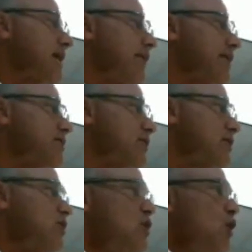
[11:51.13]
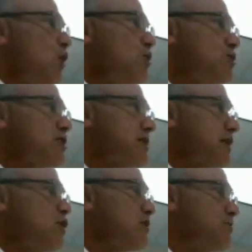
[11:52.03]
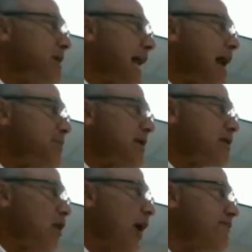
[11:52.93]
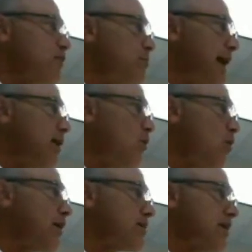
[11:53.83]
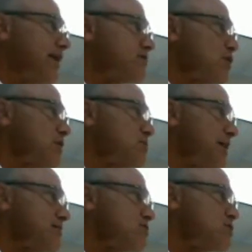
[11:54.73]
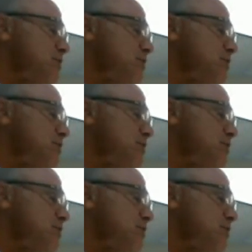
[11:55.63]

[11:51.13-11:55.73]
character who just couldn't be happy in life no matter what kind of circumstances she